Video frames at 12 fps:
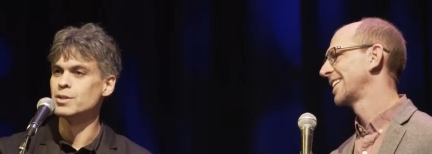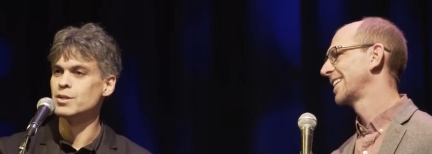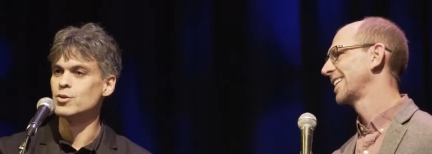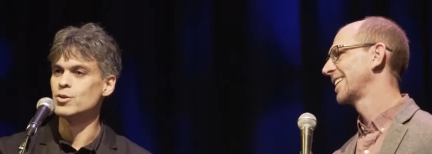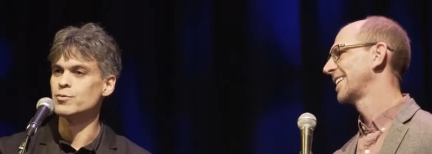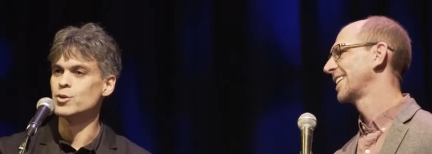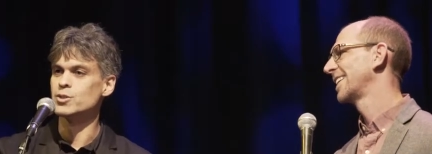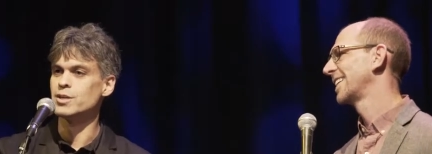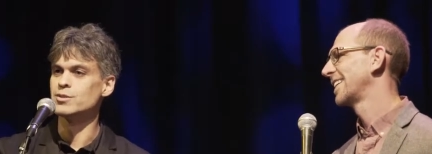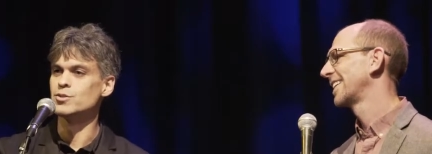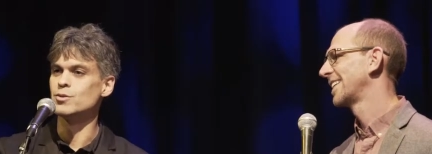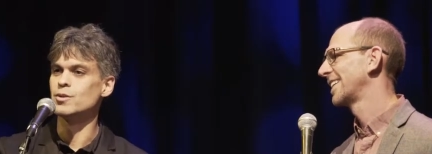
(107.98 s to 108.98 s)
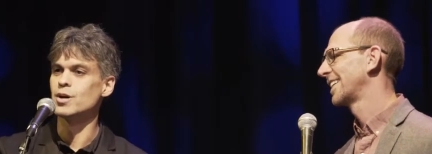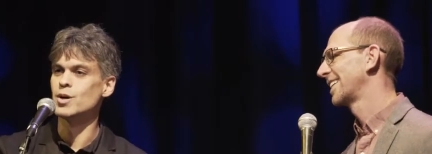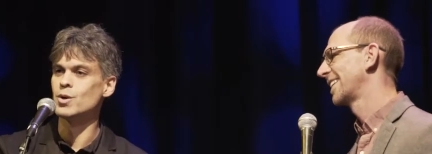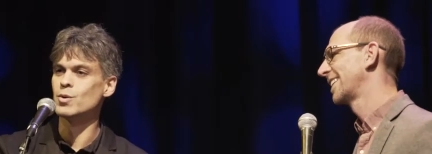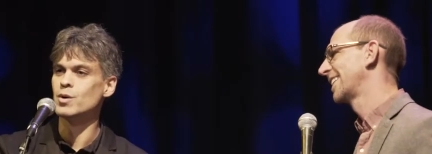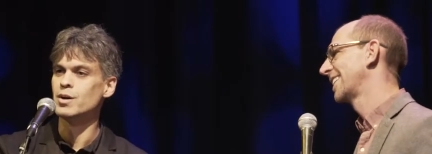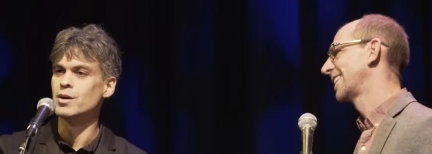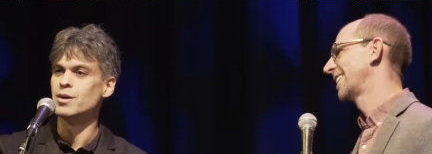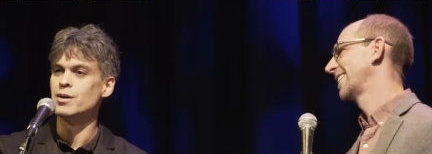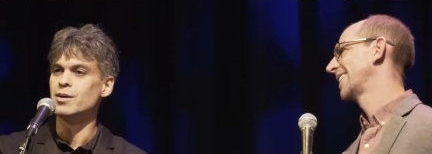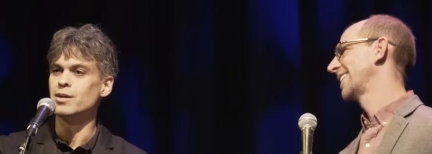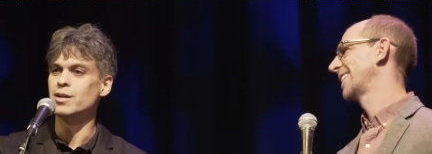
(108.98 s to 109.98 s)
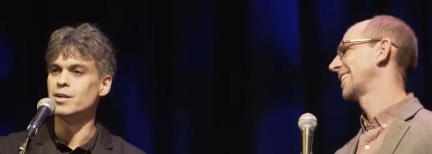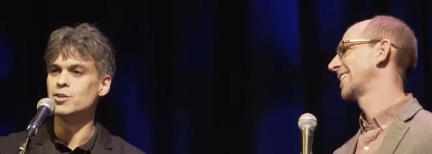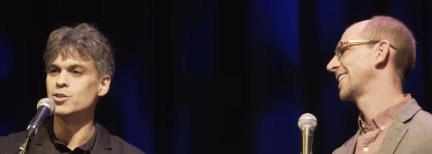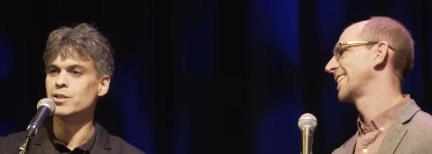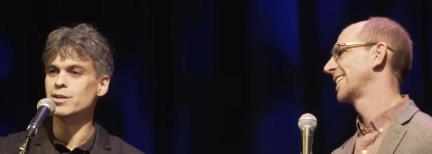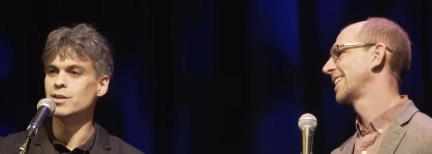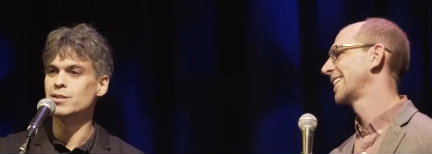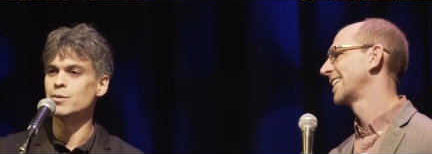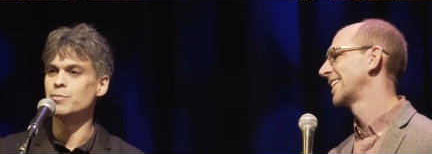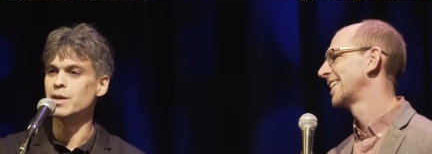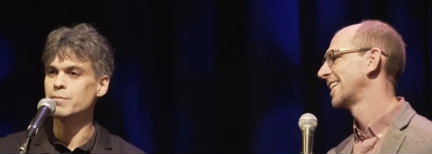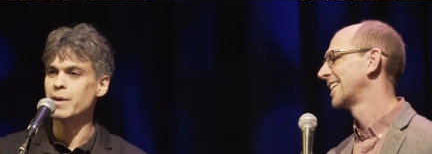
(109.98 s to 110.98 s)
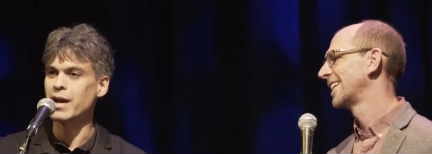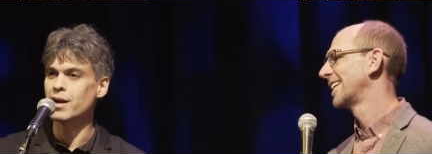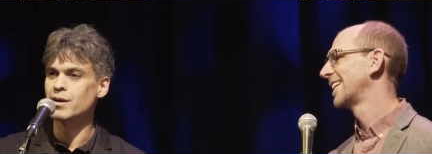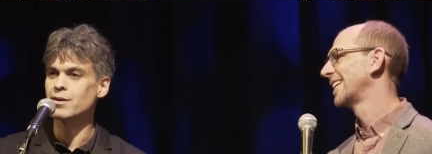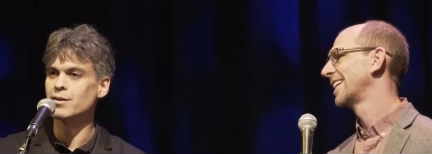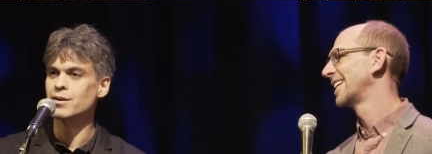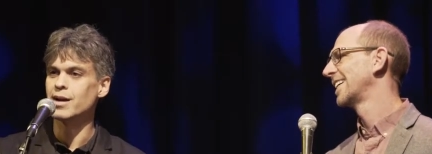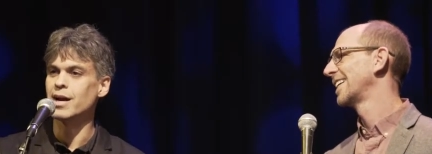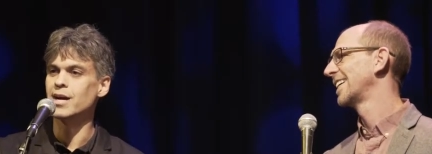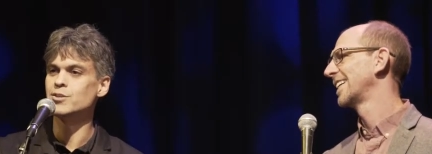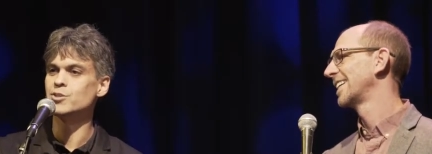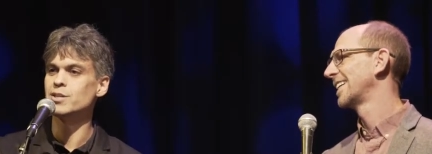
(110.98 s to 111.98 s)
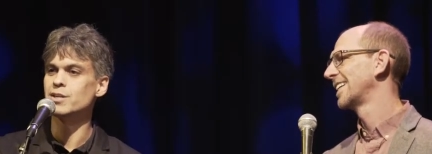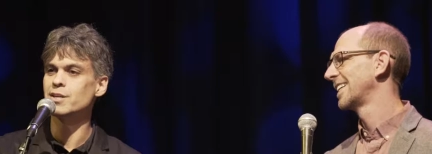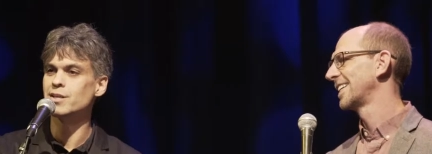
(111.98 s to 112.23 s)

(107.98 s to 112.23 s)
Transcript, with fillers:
Speaker 1: in the universe, as you know, initially in the Big Bang, hydrogen and